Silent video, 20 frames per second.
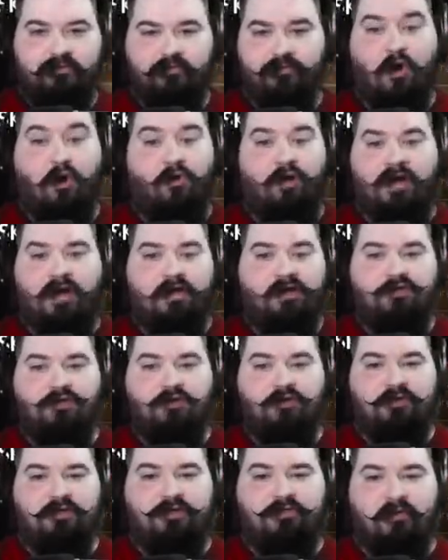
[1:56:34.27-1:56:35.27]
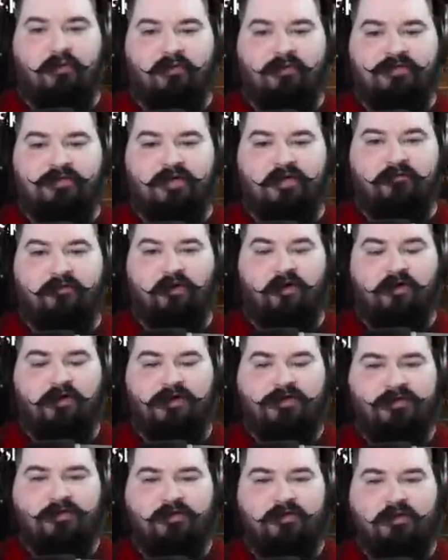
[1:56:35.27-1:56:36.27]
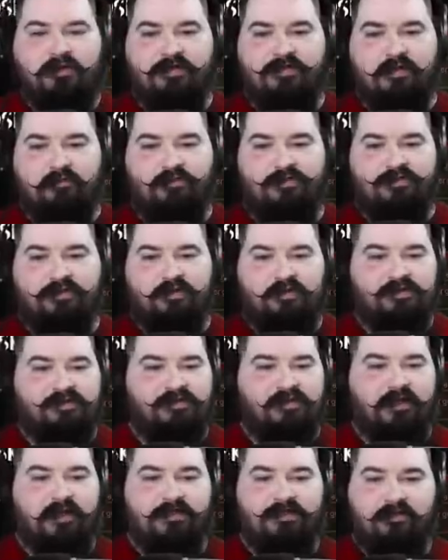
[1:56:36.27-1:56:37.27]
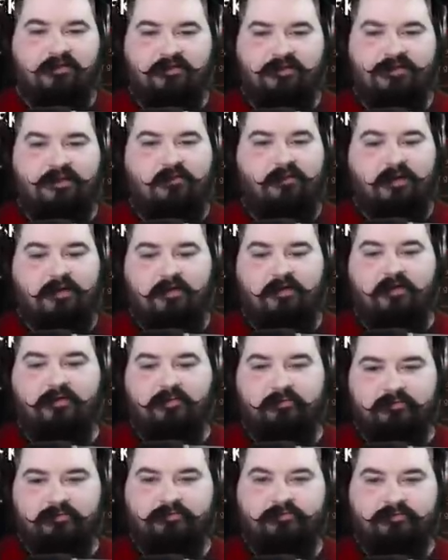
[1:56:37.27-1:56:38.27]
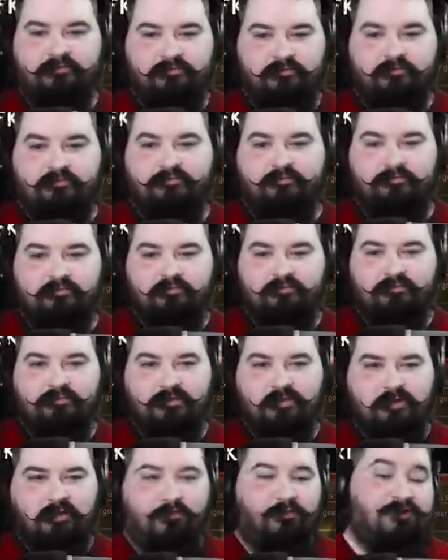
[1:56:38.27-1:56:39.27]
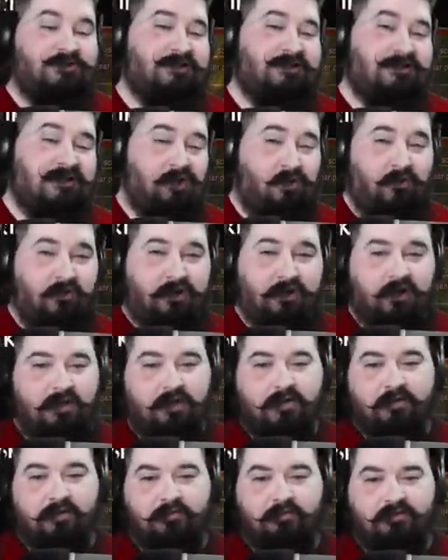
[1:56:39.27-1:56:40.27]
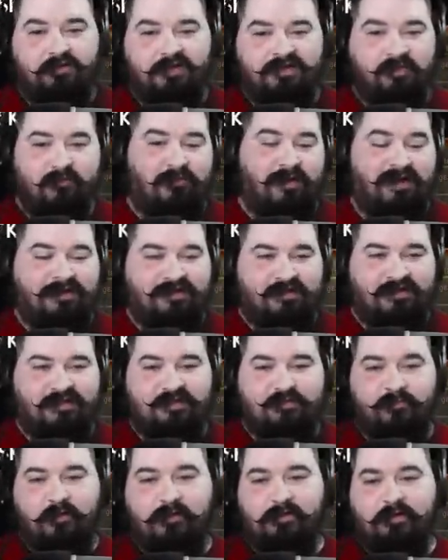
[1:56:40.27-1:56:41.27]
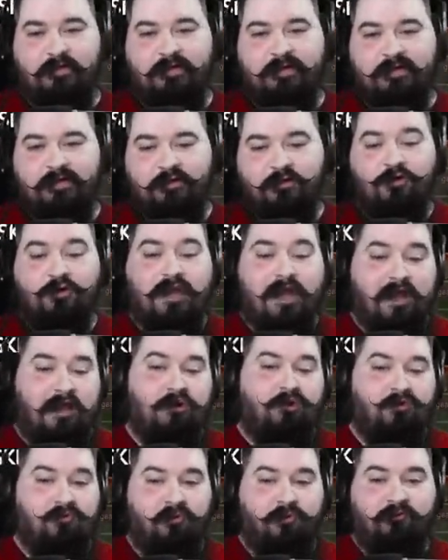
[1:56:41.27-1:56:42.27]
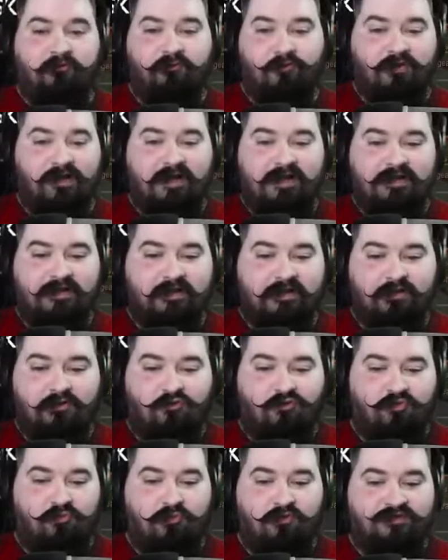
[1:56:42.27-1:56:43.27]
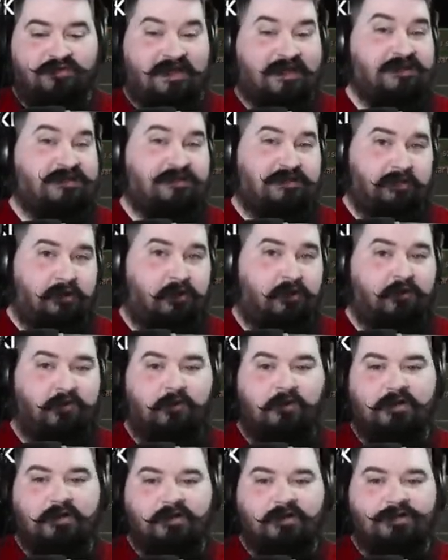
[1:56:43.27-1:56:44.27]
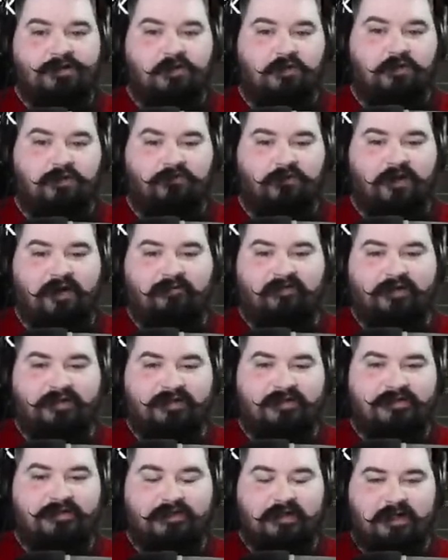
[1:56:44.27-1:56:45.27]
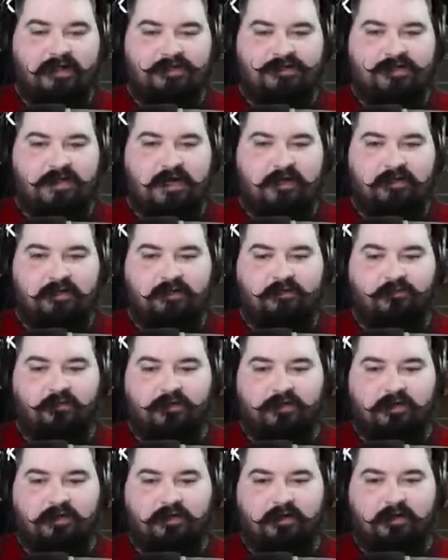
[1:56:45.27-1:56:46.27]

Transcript: Oh yeah, I could totally dispel myself. Oh, that's so nice. I'm just gonna disengage it every time then. He puts a slow on you. That's a magic dispel. You can remove with anything that removes a slow. So if you have the disengage talent with a...